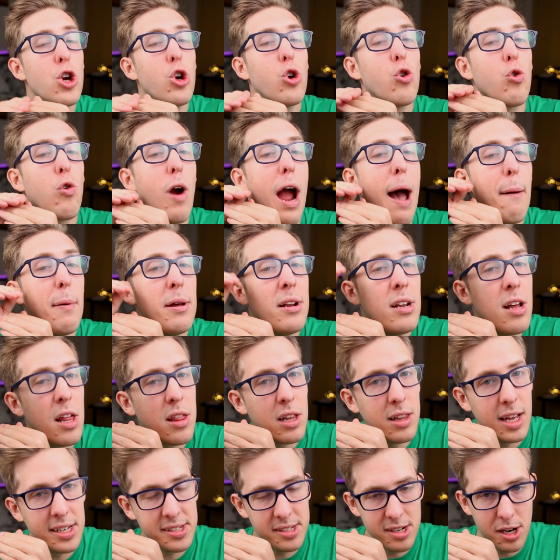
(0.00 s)
grab
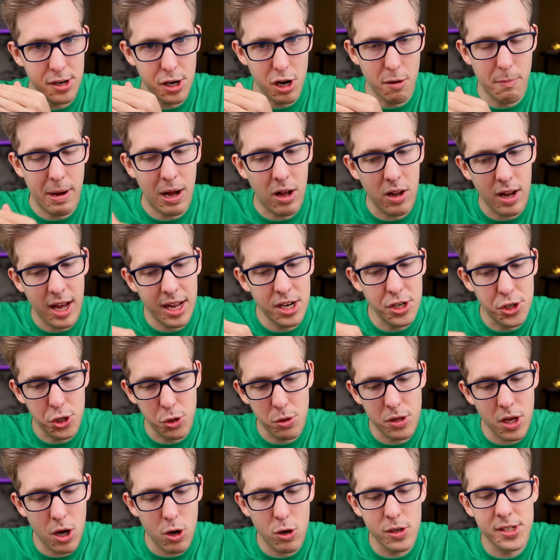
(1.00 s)
another lesson under your belt and
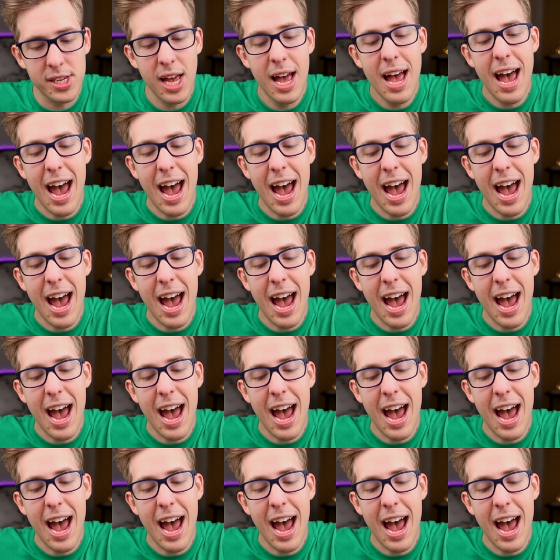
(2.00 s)
do those,